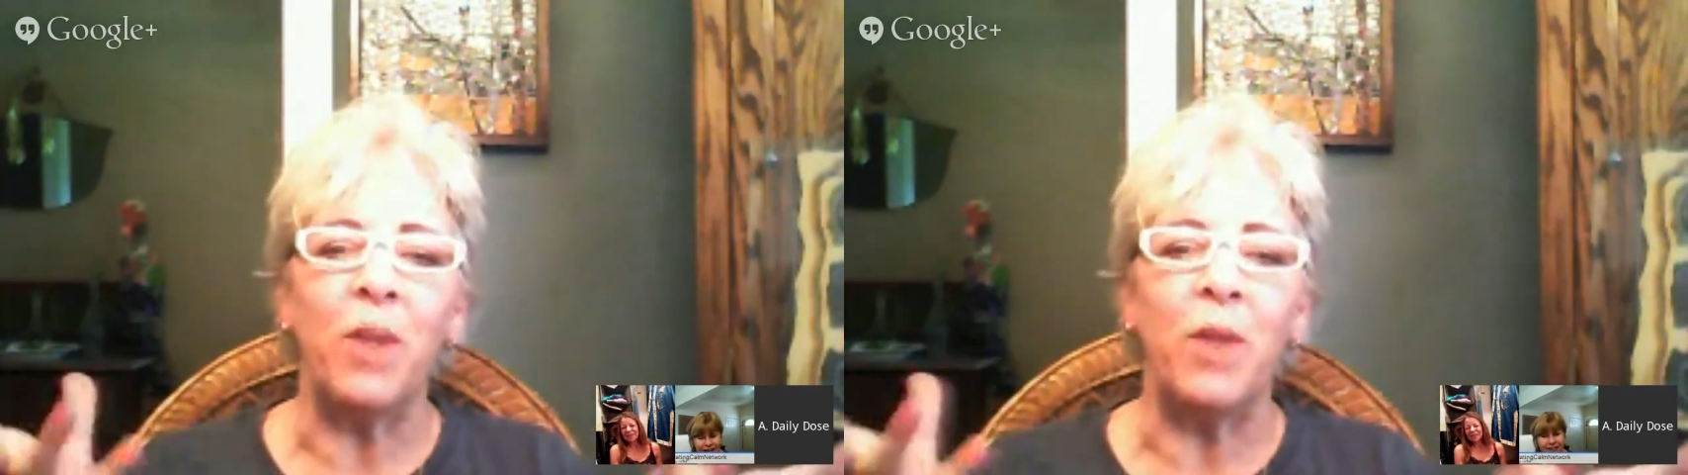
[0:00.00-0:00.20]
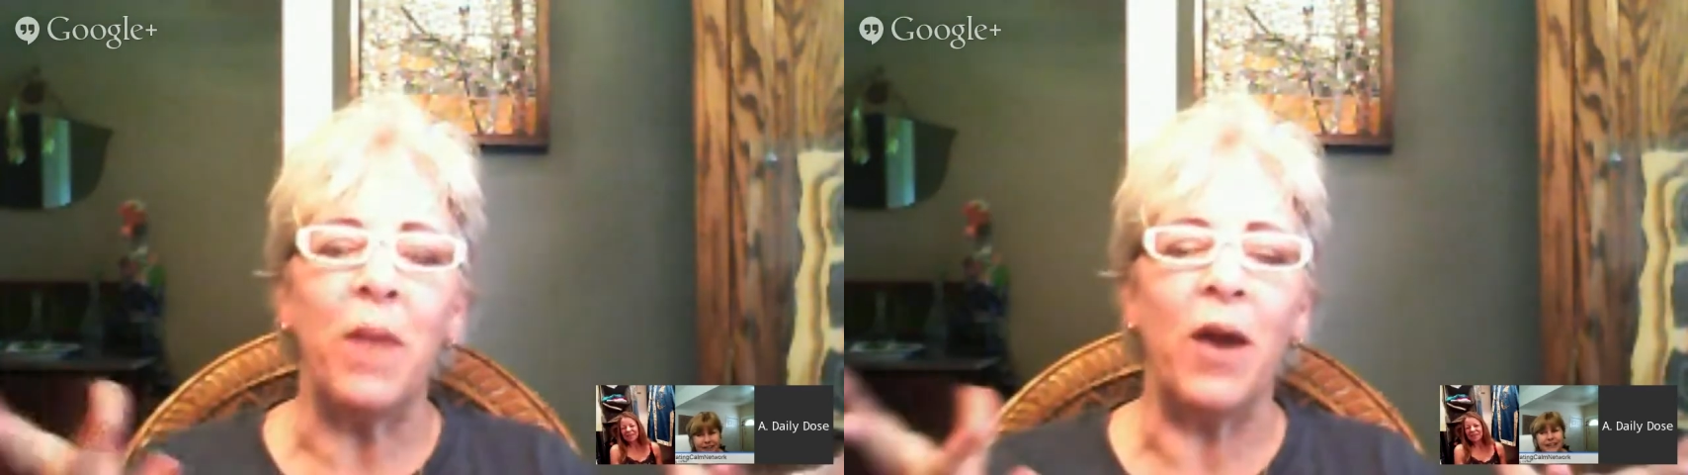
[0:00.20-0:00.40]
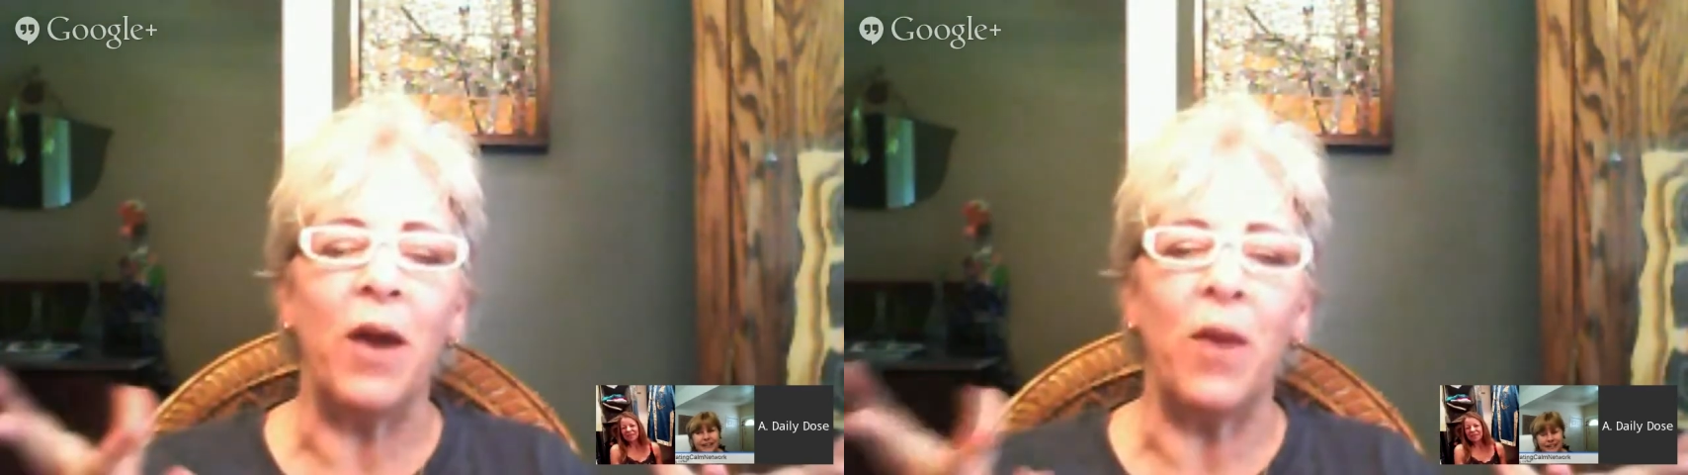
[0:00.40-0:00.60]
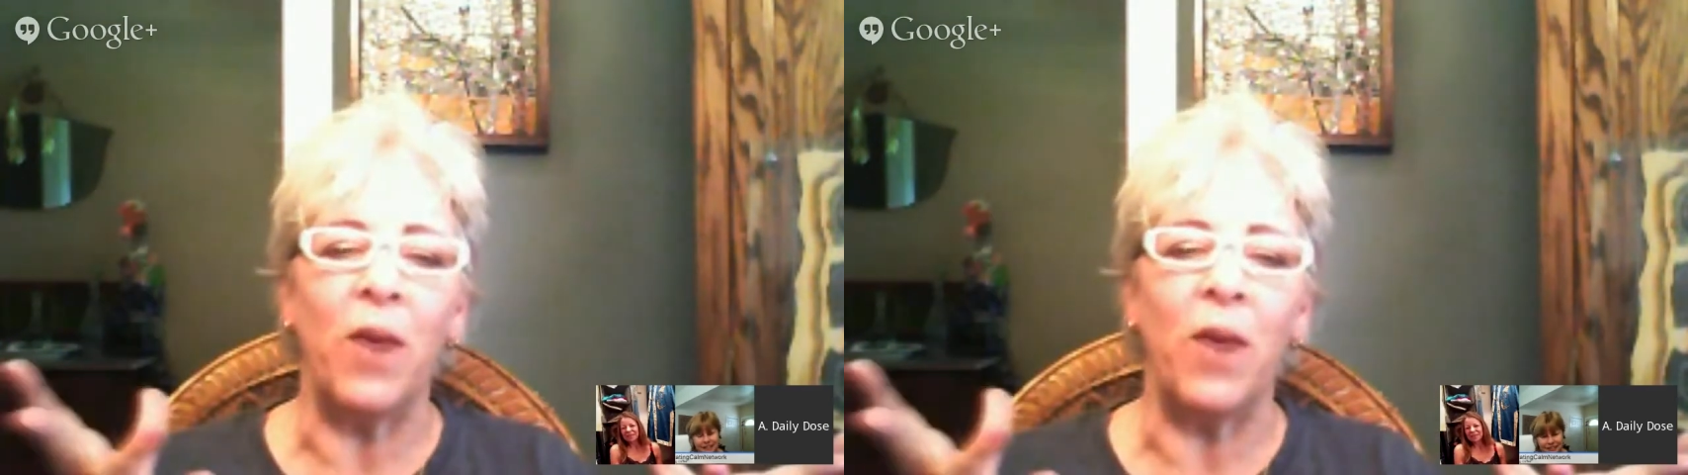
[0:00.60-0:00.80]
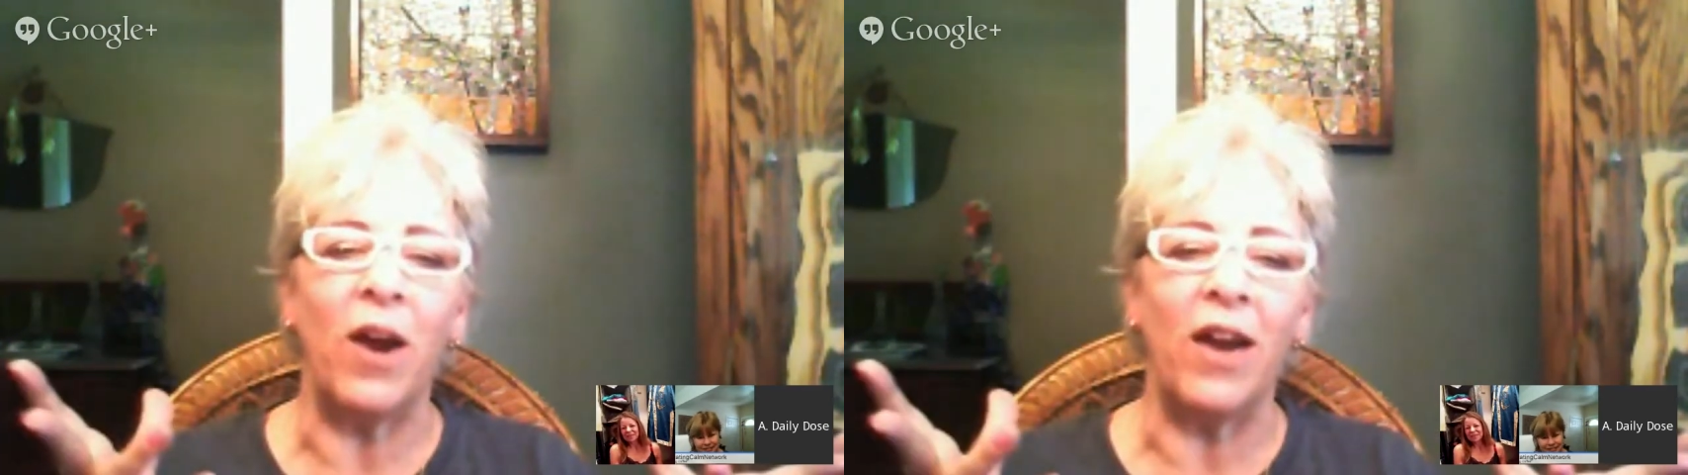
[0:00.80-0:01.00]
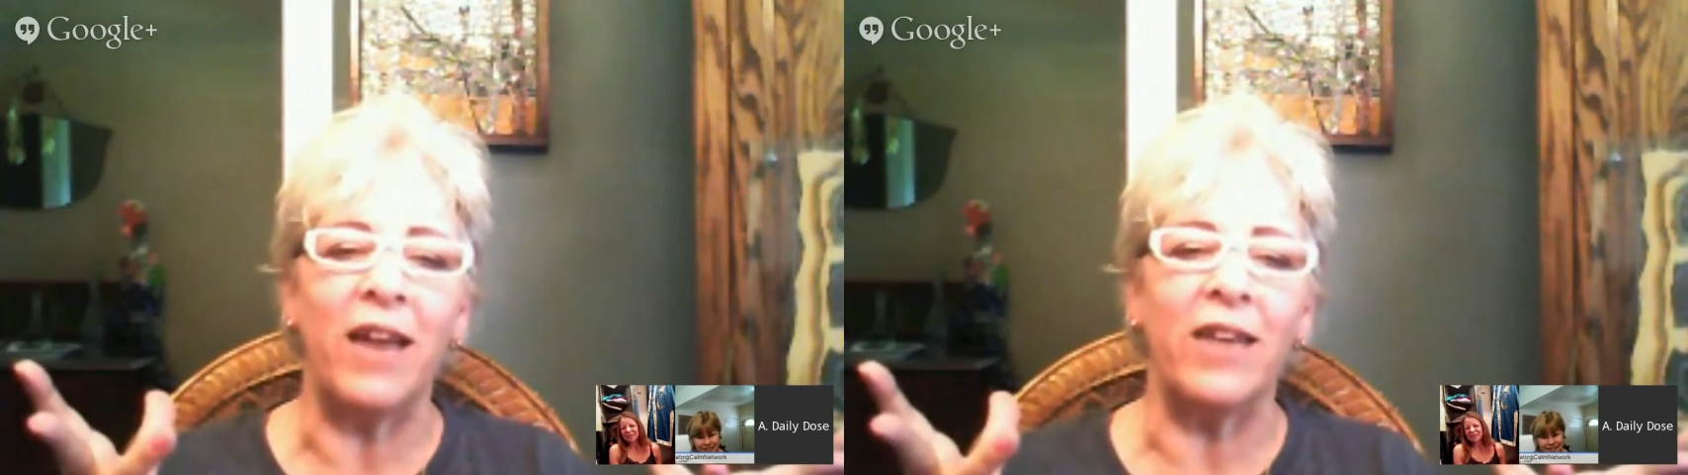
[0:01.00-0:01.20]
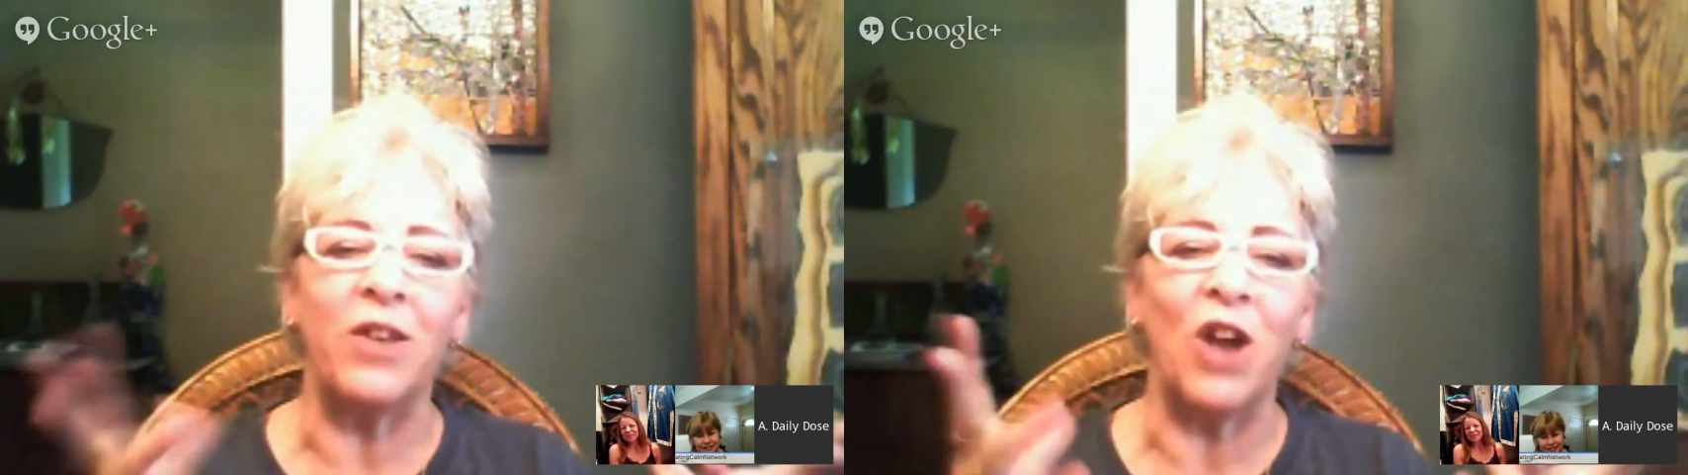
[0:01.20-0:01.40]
no matter where it is.